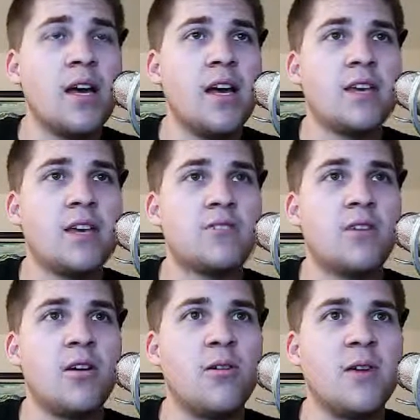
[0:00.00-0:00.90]

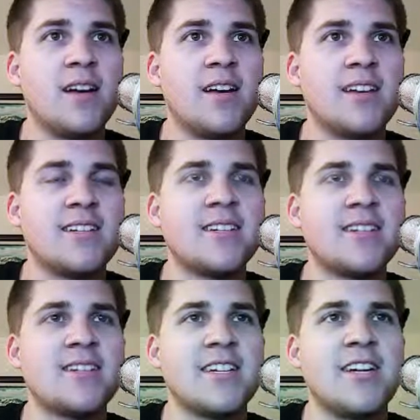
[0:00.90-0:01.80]
So
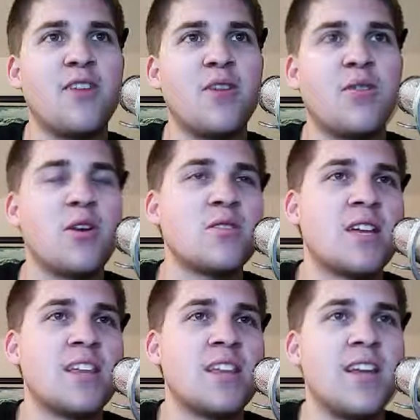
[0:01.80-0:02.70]
essentially, if we have
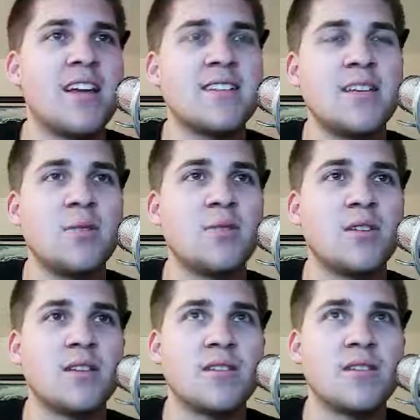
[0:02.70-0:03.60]
cosine theta is equal
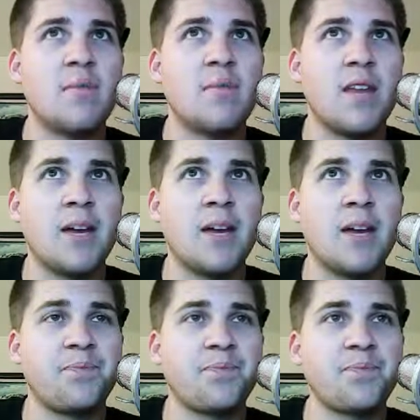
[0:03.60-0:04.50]
to something,
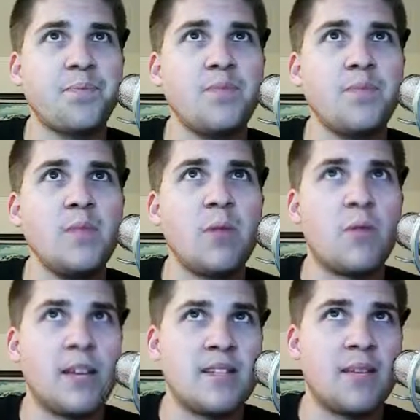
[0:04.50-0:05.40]
or
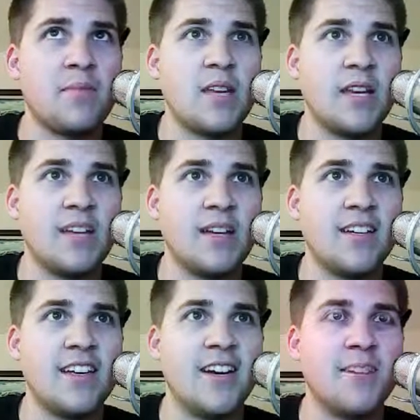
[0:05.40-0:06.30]
that something,
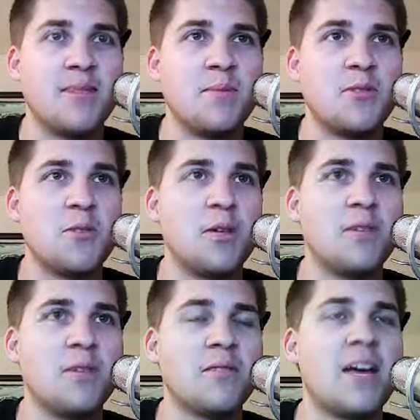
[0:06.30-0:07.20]
is in
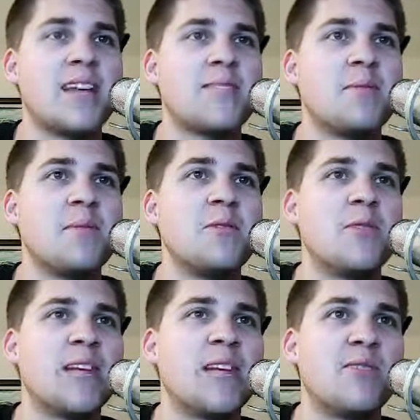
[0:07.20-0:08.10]
between, has to be
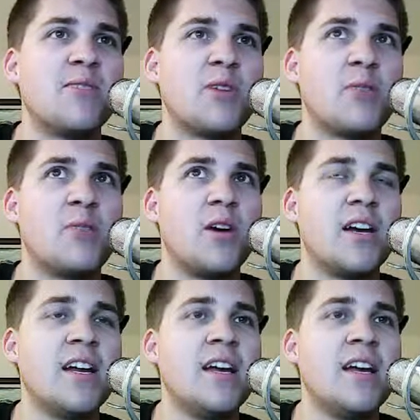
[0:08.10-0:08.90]
between -1 and 1,